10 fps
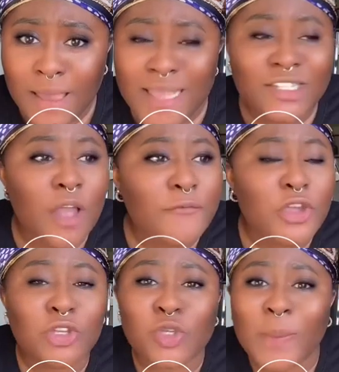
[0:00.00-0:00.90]
It's not for
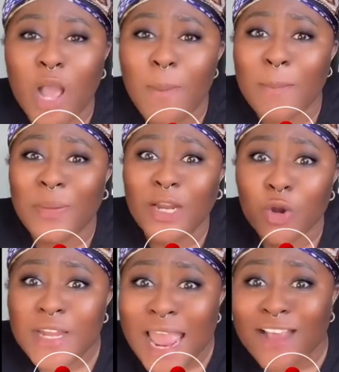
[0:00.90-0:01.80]
you to become a
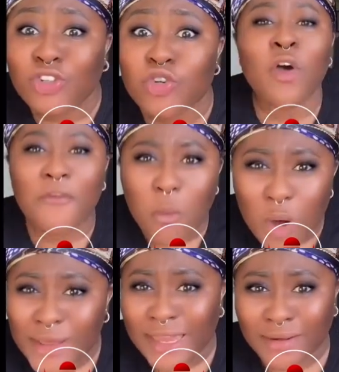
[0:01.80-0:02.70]
billionaire through
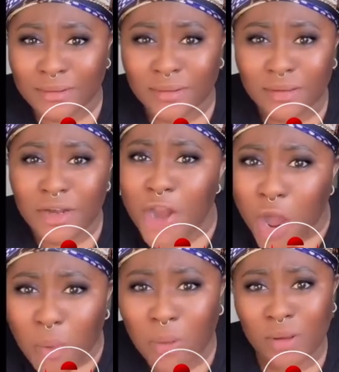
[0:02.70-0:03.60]
overworking.
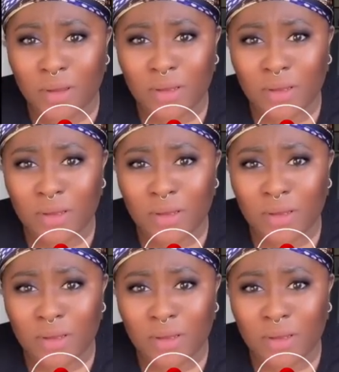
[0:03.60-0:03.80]
No.